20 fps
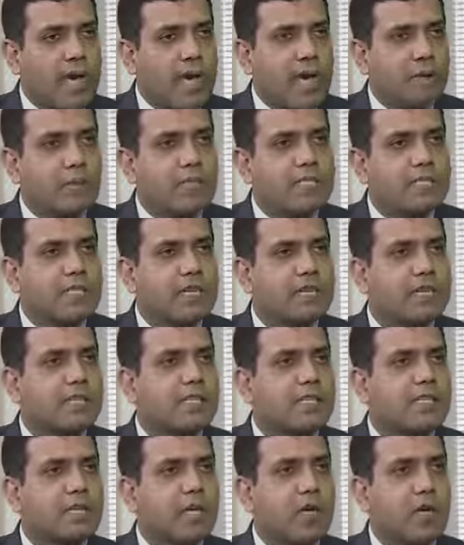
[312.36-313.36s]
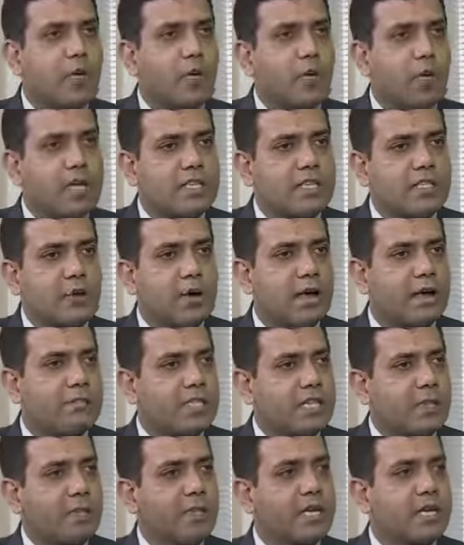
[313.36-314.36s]
happens is, once you have
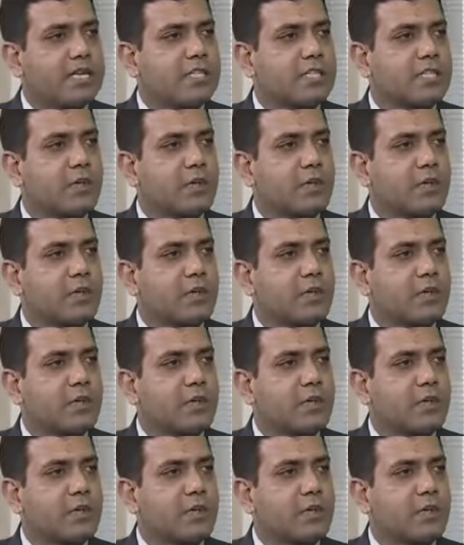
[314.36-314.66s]
GPS,